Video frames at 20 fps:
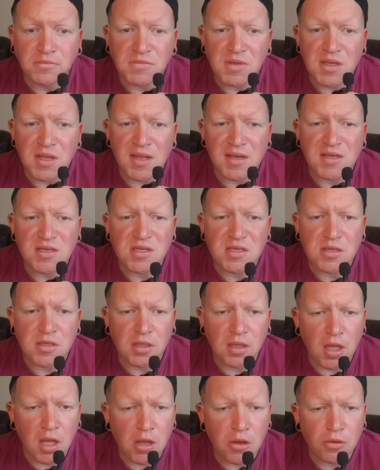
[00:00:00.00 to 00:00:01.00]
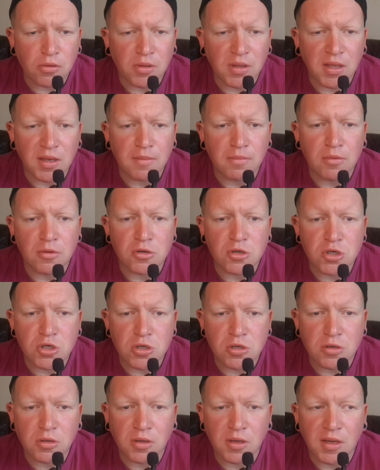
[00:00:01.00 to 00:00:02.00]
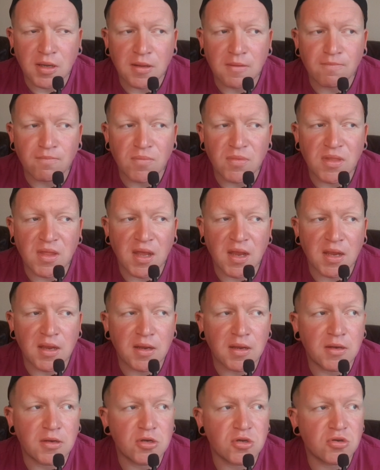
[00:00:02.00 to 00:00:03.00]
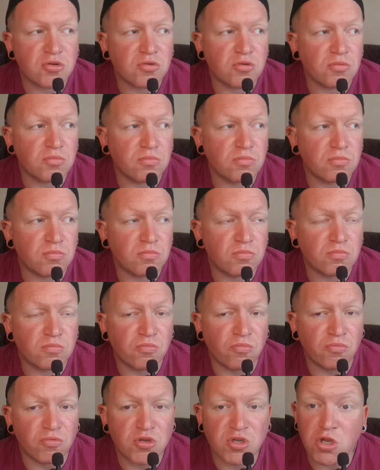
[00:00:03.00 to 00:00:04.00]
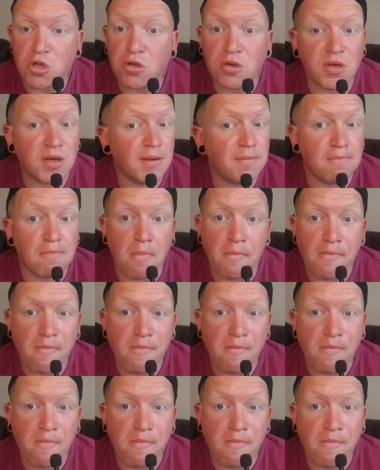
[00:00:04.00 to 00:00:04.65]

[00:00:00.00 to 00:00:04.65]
But then slowly but surely, they just turned him